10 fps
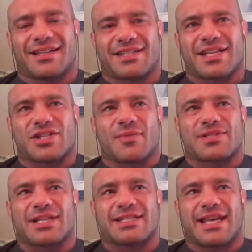It's it's
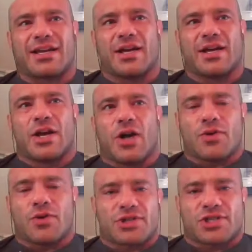almost like saying, you know,
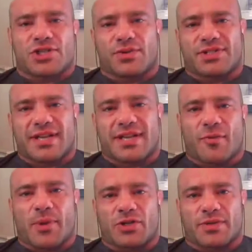oh, they're uh, just doing the same
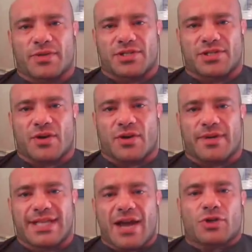football drills as
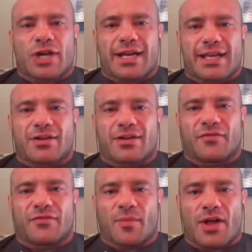always. Yeah, we're trying to get good
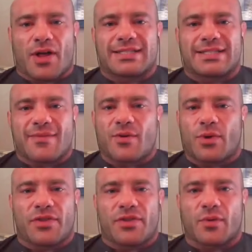at football. God damn it!
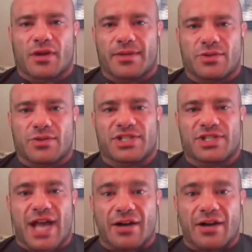Right? think we're going to be doing soccer right.